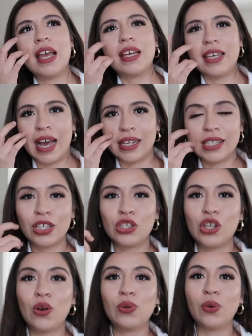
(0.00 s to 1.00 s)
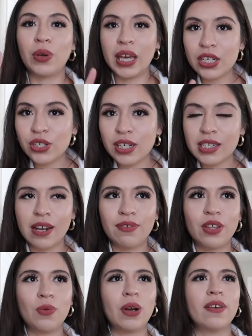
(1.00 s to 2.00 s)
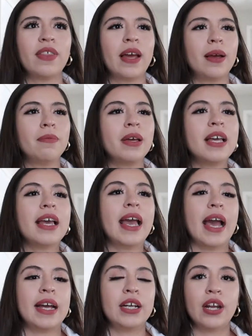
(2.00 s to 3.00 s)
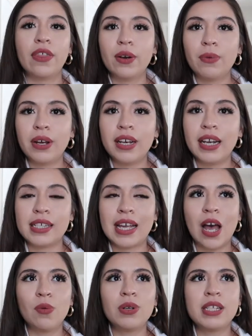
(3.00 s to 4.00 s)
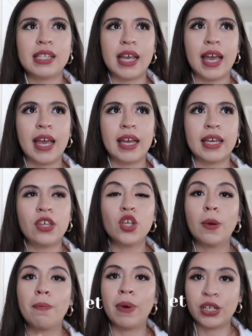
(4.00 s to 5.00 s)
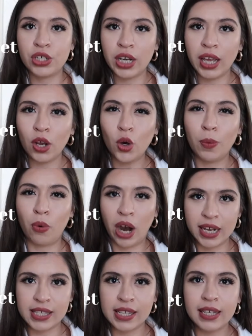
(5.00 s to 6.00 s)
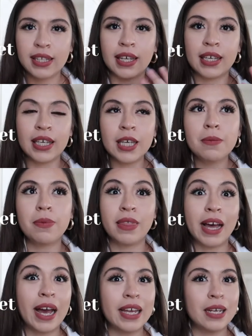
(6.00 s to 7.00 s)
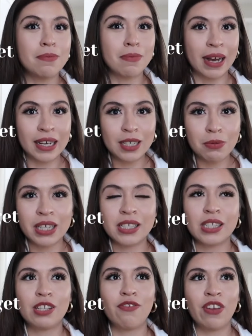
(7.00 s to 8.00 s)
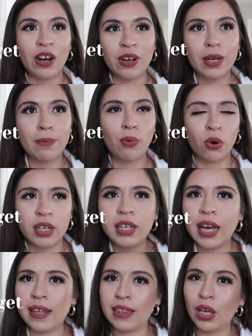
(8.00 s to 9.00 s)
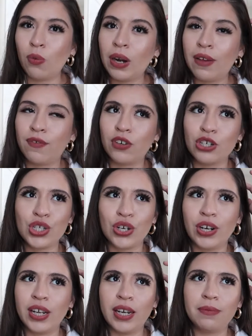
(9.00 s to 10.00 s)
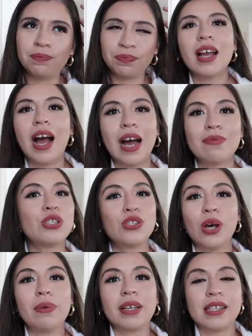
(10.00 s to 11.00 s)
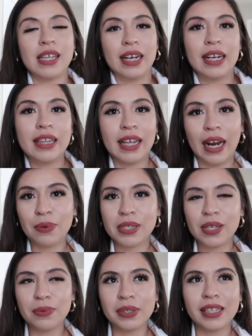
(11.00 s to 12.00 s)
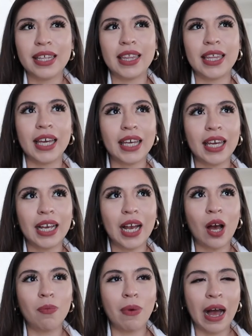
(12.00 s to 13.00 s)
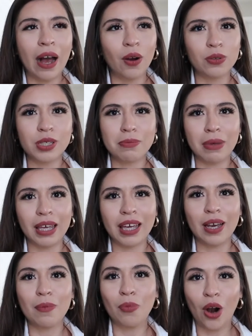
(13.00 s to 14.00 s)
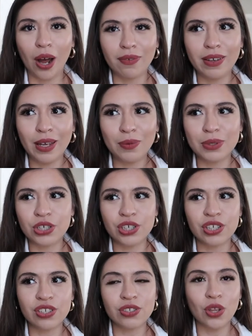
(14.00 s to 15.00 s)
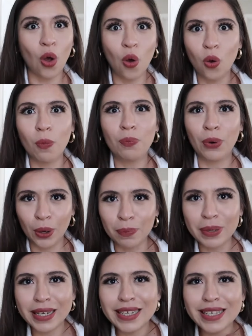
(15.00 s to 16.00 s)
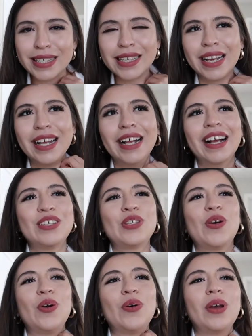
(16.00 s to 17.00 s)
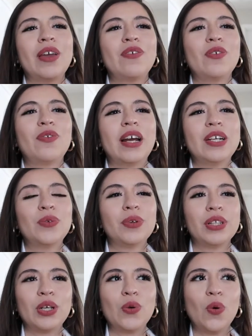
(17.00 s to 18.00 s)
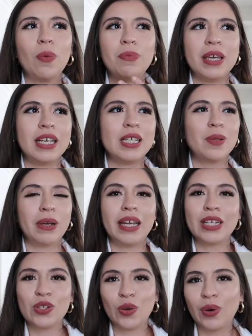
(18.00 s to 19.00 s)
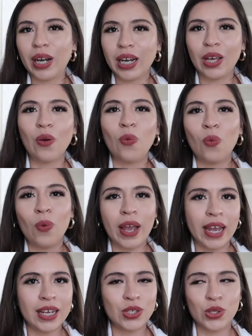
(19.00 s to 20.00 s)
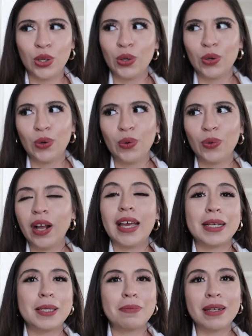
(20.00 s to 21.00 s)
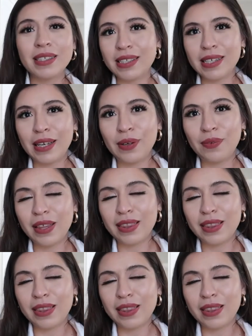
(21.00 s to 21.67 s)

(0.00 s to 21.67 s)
yes, so location is definitely one of them. And another one is, I would say, either budgeting or pricing. Like, keep that in mind because it's very important. I think when I first started, I was so excited that I wasn't really thinking about making a profit, which is the whole purpose. So if you find a really cool piece, but it's already way too expensive,